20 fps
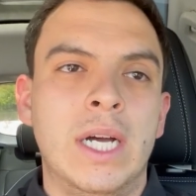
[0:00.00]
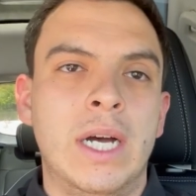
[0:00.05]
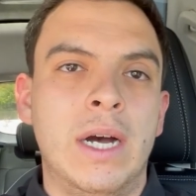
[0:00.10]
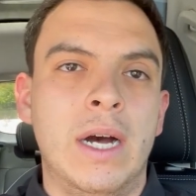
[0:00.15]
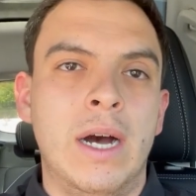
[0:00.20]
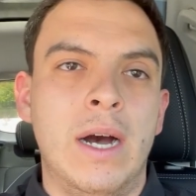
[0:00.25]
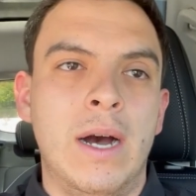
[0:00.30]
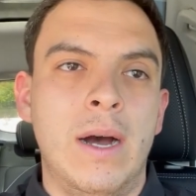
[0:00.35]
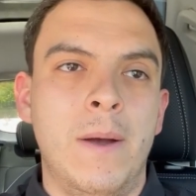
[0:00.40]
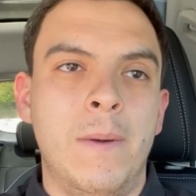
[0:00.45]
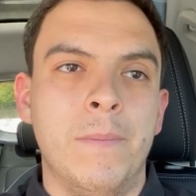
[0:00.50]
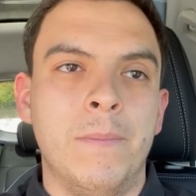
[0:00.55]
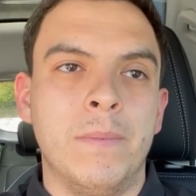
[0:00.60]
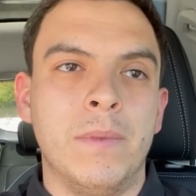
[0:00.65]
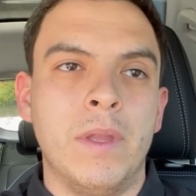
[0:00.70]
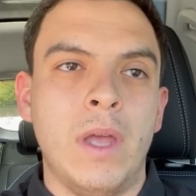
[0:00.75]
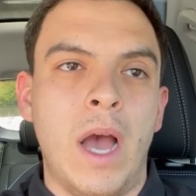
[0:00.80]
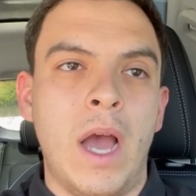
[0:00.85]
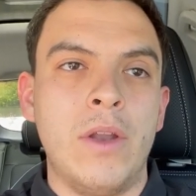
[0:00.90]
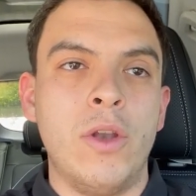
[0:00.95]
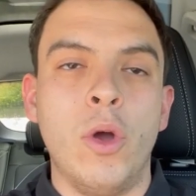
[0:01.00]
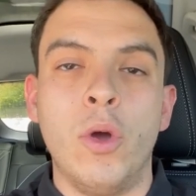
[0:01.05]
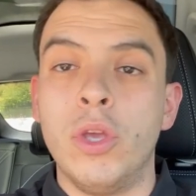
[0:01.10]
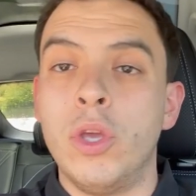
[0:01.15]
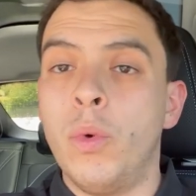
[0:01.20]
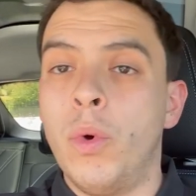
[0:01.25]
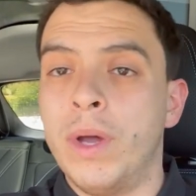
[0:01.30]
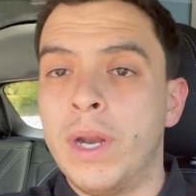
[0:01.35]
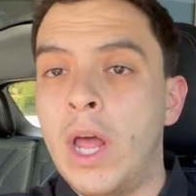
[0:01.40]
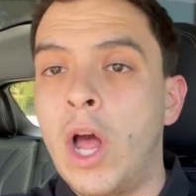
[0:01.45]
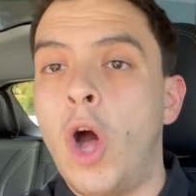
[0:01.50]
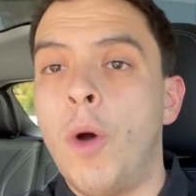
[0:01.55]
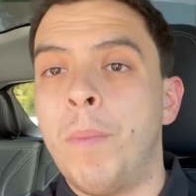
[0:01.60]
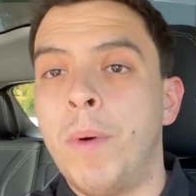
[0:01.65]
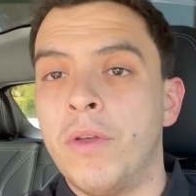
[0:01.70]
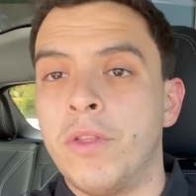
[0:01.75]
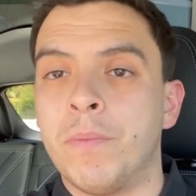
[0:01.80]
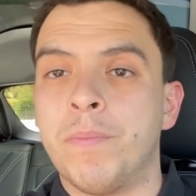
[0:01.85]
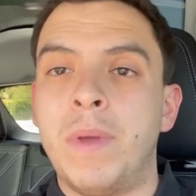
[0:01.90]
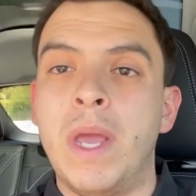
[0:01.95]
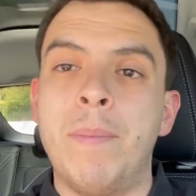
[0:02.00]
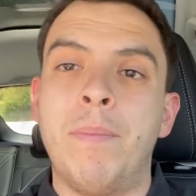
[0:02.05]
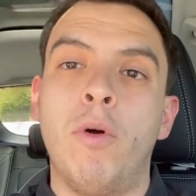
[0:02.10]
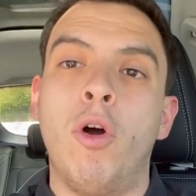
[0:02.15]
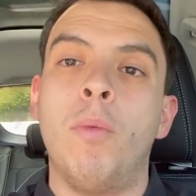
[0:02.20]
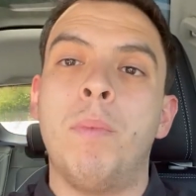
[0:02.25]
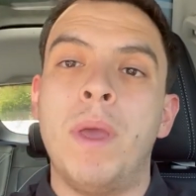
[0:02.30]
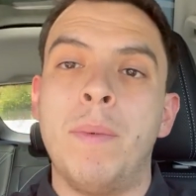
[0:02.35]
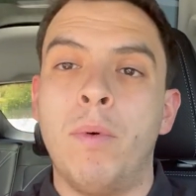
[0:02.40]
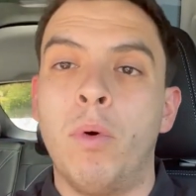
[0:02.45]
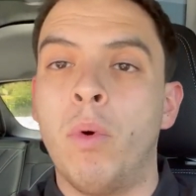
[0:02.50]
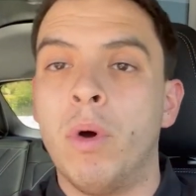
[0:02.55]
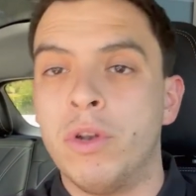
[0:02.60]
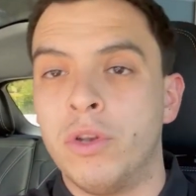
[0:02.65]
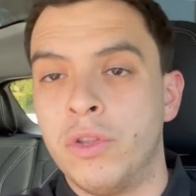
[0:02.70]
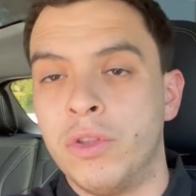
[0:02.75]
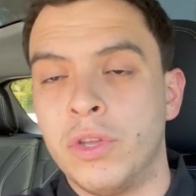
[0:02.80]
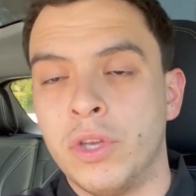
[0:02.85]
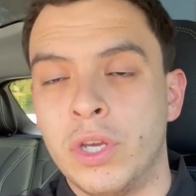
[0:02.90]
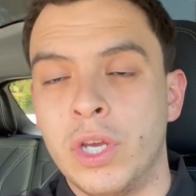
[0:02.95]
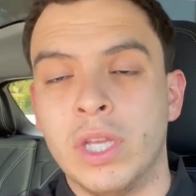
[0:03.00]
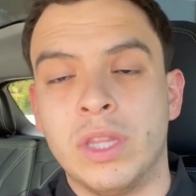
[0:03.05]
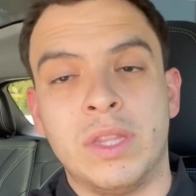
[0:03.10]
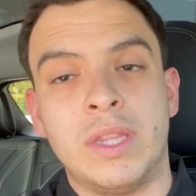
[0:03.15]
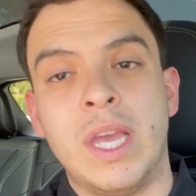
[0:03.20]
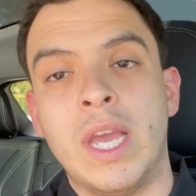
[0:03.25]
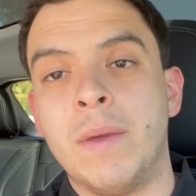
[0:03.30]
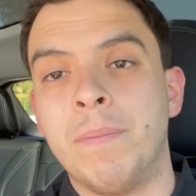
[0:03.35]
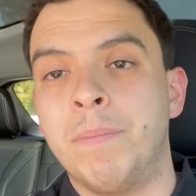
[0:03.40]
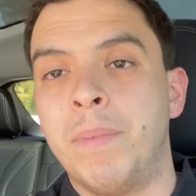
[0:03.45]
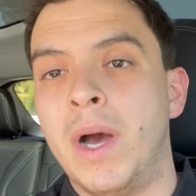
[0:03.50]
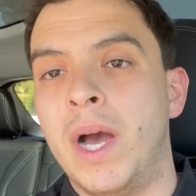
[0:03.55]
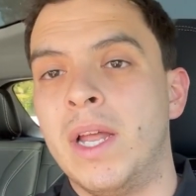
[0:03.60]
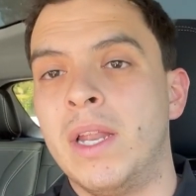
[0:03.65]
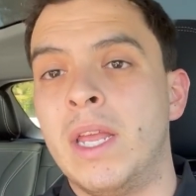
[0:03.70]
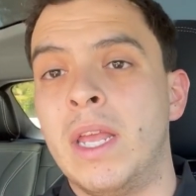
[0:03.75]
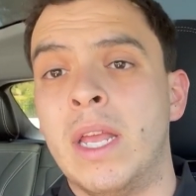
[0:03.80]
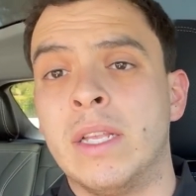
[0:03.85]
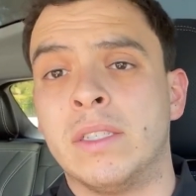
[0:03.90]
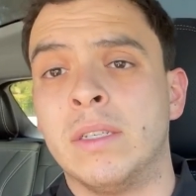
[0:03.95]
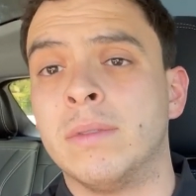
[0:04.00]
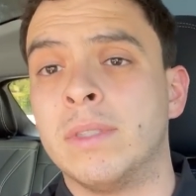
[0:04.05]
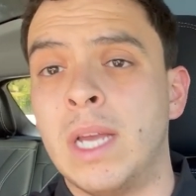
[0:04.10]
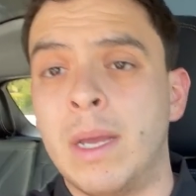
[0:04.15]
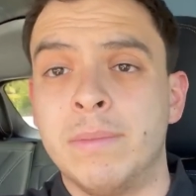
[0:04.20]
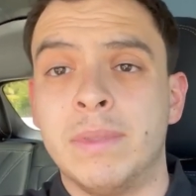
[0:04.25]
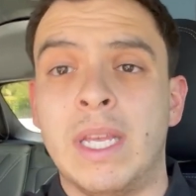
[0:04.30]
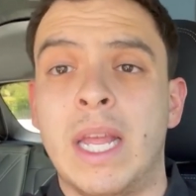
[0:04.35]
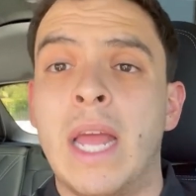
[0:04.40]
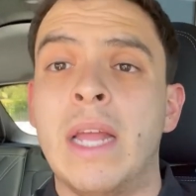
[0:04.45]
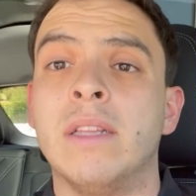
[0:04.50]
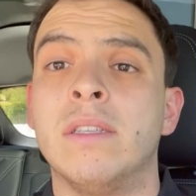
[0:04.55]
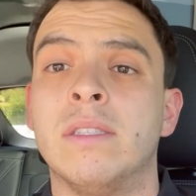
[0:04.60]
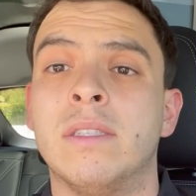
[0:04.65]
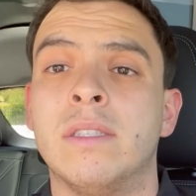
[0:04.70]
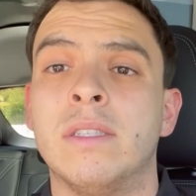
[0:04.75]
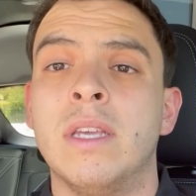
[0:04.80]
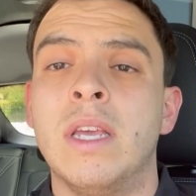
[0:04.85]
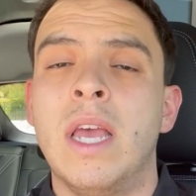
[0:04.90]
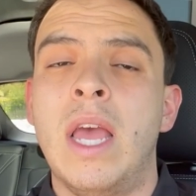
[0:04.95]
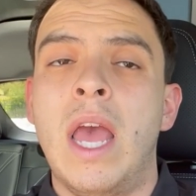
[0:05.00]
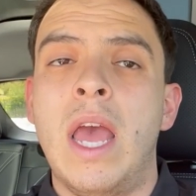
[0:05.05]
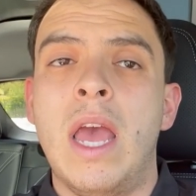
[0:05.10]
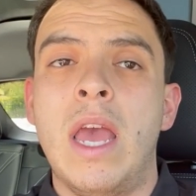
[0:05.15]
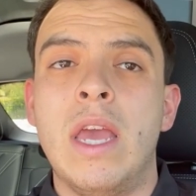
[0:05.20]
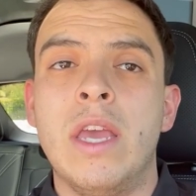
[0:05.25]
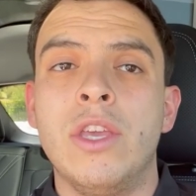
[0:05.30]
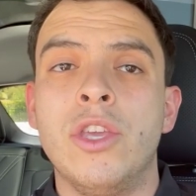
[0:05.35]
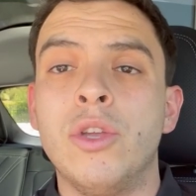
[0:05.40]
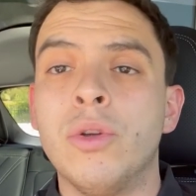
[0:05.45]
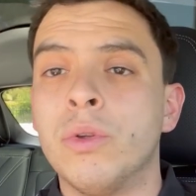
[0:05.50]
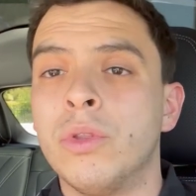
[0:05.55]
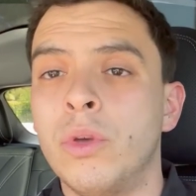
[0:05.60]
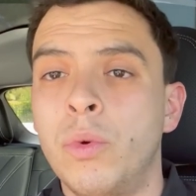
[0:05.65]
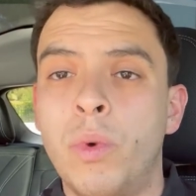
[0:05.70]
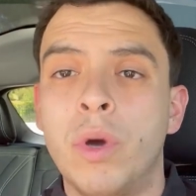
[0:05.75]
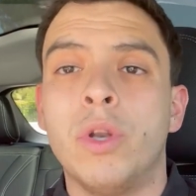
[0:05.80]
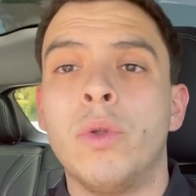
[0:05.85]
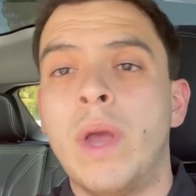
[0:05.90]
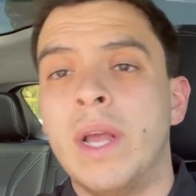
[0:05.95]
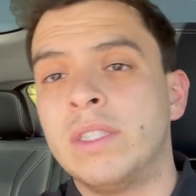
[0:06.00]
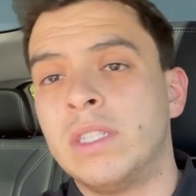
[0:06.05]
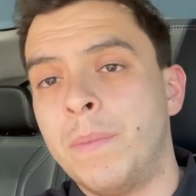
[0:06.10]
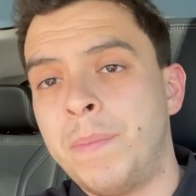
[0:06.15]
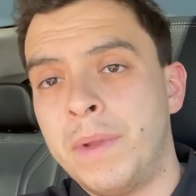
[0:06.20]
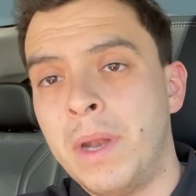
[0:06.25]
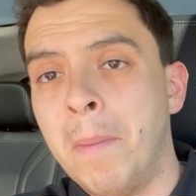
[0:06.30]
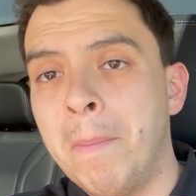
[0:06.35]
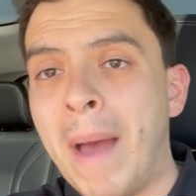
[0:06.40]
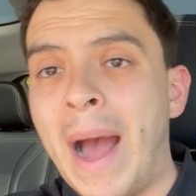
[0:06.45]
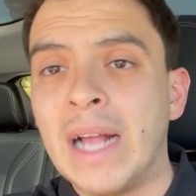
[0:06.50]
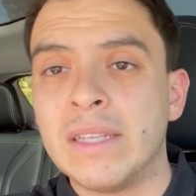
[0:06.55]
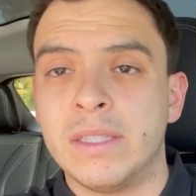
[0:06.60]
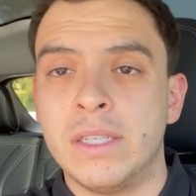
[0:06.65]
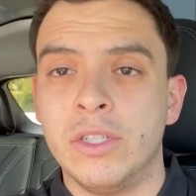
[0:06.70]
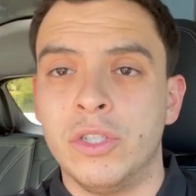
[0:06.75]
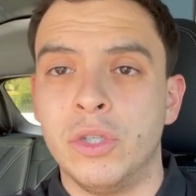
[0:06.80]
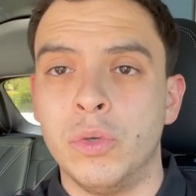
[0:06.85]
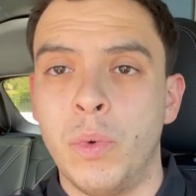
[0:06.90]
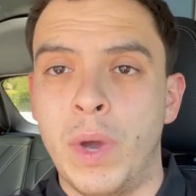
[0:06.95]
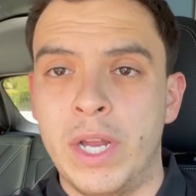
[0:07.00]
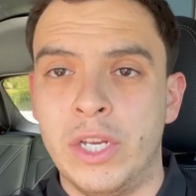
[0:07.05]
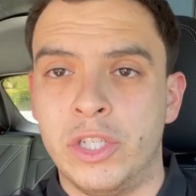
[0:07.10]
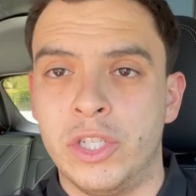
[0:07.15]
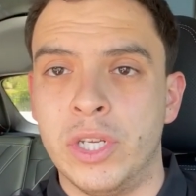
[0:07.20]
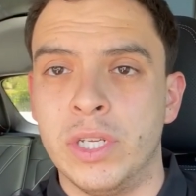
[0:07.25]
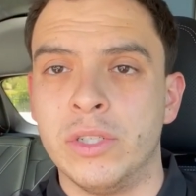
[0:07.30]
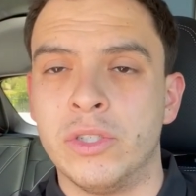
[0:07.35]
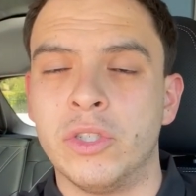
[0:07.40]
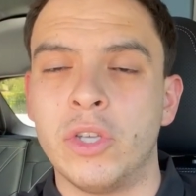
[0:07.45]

I know you want to help other people, people want to do the good thing, but sometimes it ends, you're the one who ends up in a bad situation.